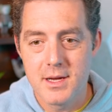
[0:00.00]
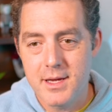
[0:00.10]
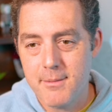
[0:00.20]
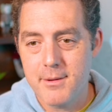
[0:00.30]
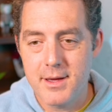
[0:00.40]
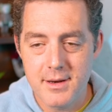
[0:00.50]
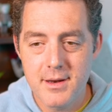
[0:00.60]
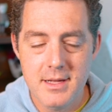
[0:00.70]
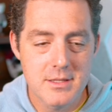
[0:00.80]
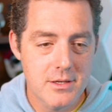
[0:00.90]
Yep, and,
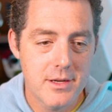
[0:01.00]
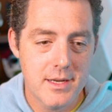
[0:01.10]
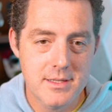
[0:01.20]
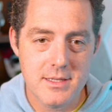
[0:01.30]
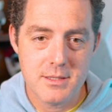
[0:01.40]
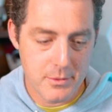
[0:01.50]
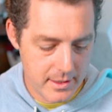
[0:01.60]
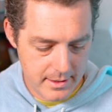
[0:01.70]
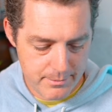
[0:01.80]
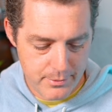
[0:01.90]
and so it is
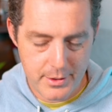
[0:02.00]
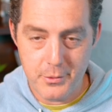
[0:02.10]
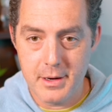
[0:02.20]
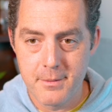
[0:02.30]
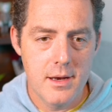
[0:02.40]
explaining it pretty well.